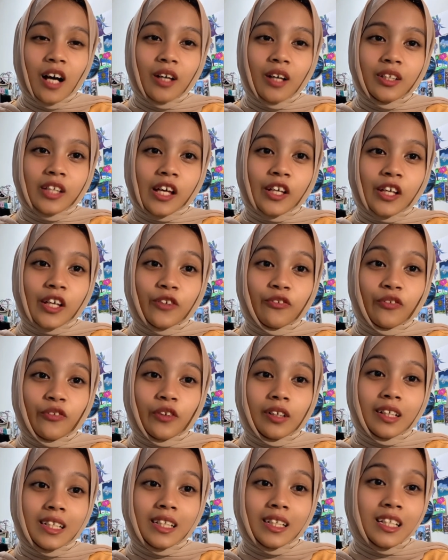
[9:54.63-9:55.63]
Thank you for
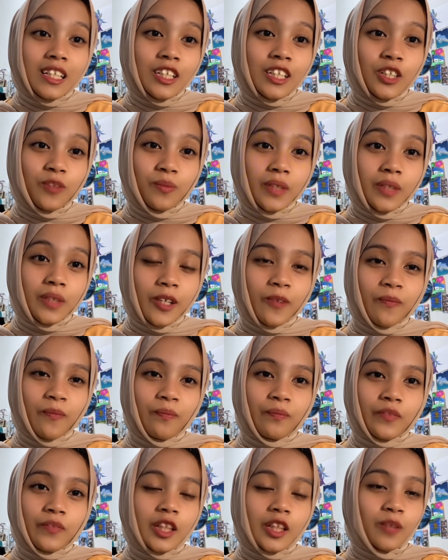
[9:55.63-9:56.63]
listening to me.
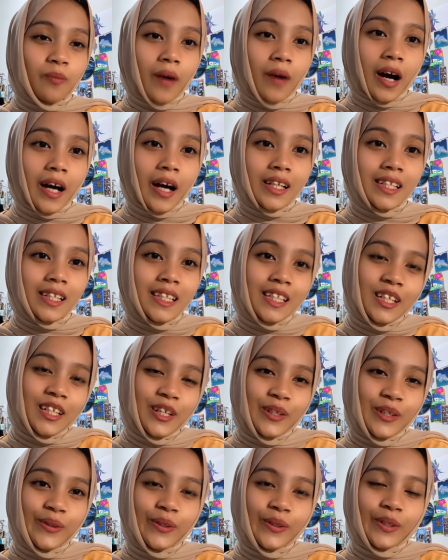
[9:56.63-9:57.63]
Goodbye. See
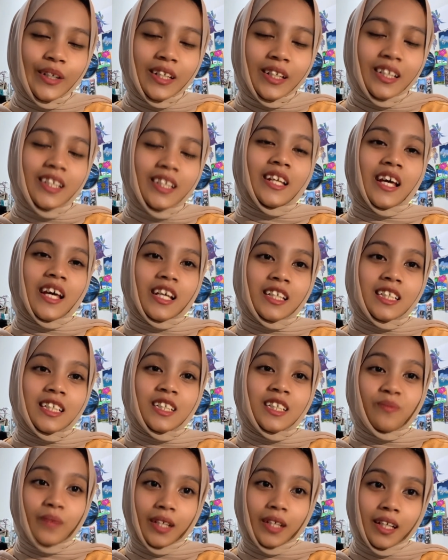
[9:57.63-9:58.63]
you in the next
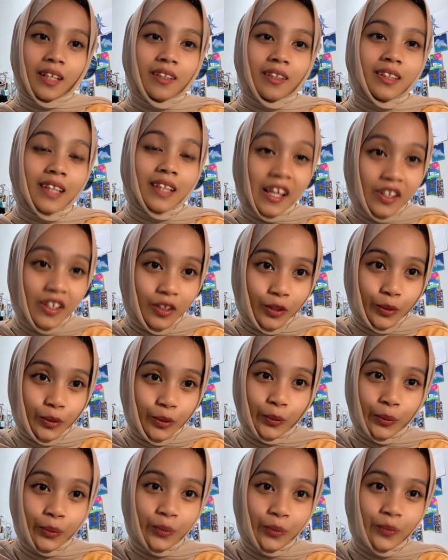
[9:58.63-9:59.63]
meeting. Thank
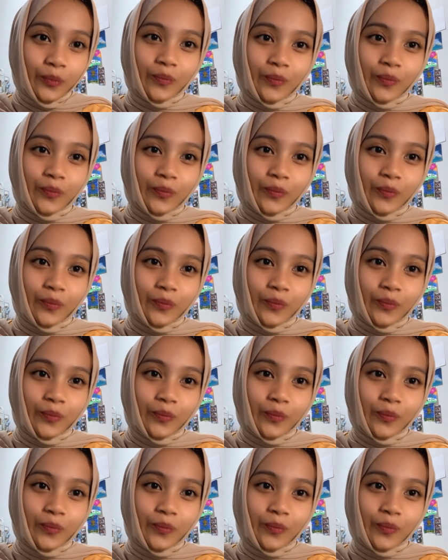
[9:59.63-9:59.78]
you.